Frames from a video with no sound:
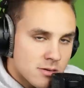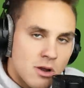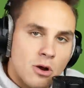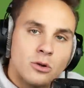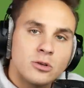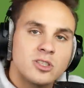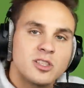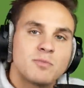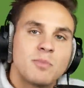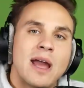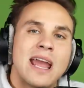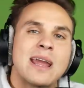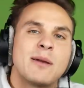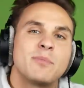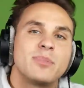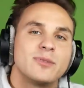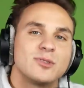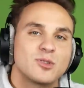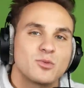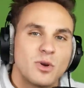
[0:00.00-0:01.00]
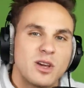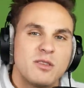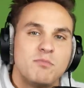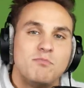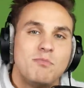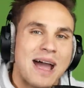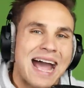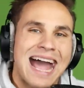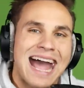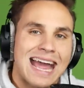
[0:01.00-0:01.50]
Newspapers
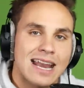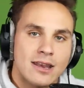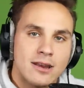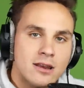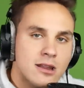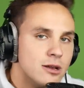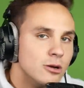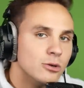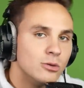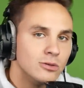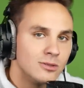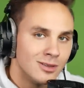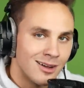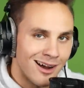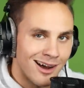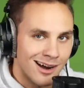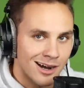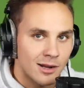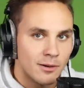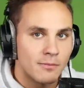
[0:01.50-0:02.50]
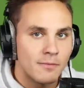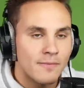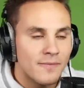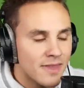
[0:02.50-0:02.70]
with bad news on them.